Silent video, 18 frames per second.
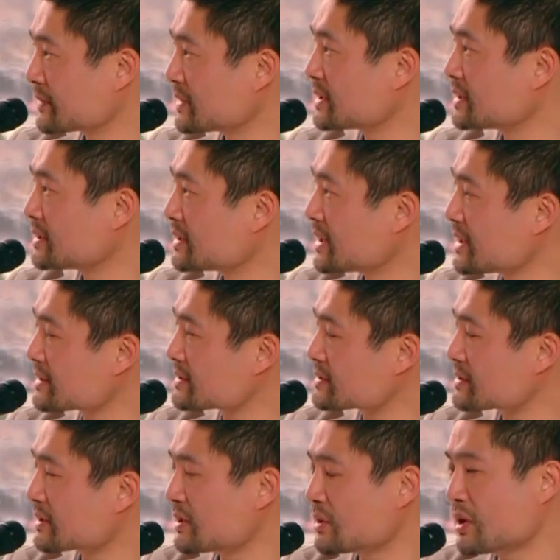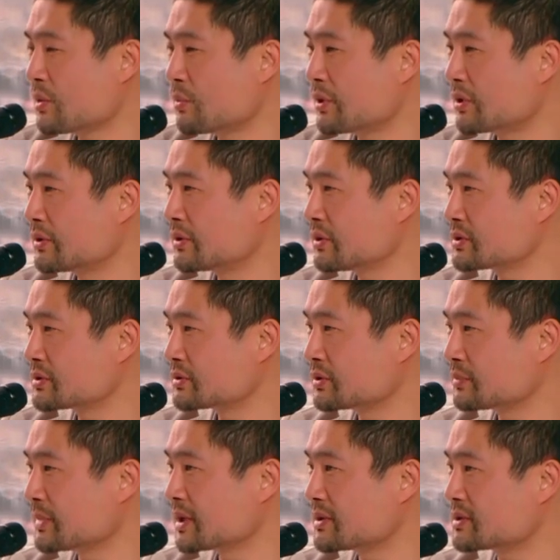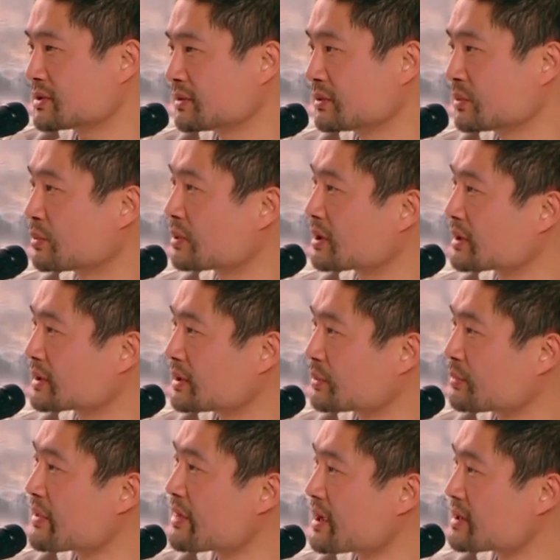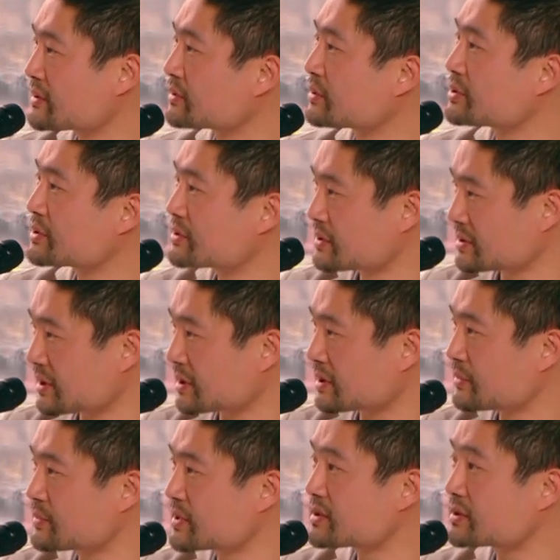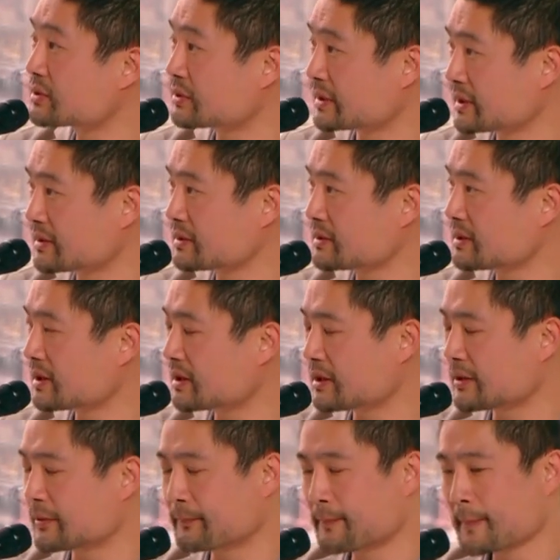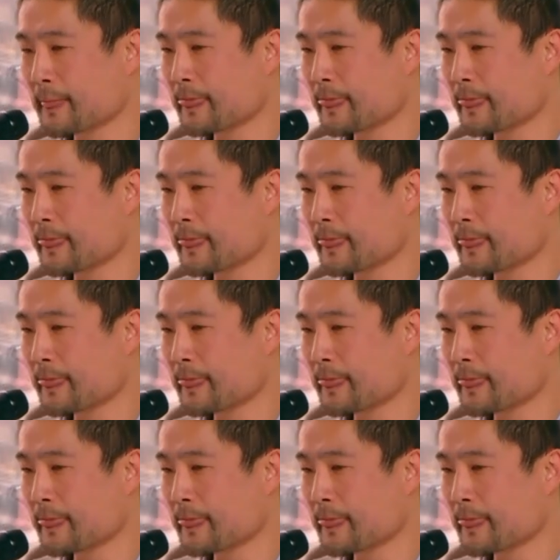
Next, I wanted also to mention the work that 1,000 Ocean Startups is doing. The